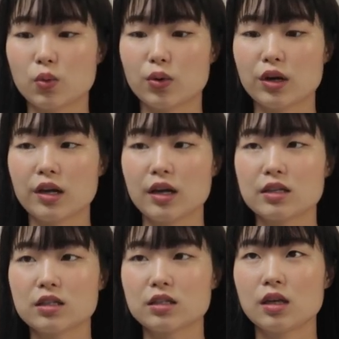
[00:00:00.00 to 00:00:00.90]
or
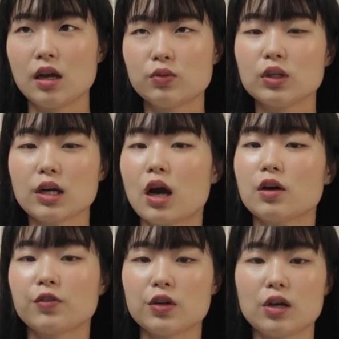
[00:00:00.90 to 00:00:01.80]
it's really
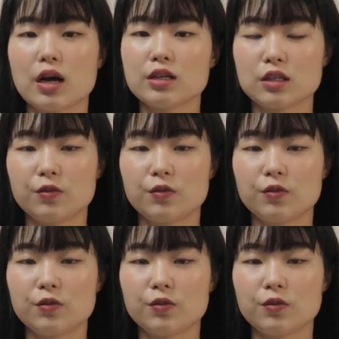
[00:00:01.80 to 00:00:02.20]
hard for you guys to